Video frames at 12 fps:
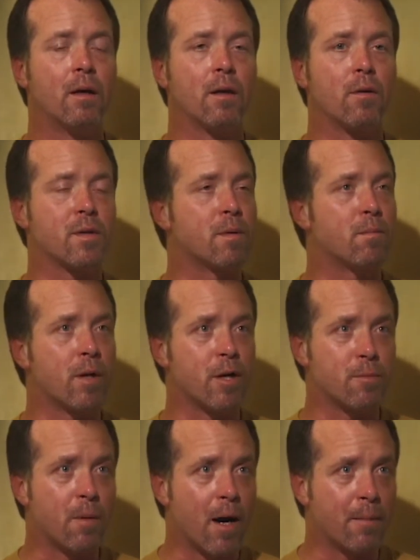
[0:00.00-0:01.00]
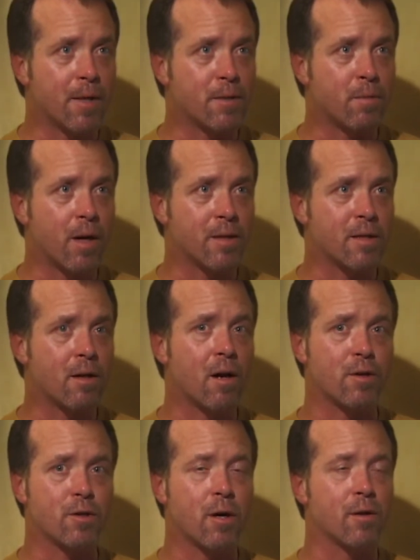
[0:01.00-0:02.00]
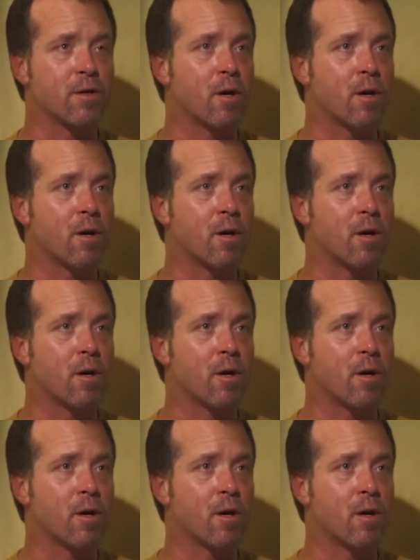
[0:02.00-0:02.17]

There were some British bobbies present on Charles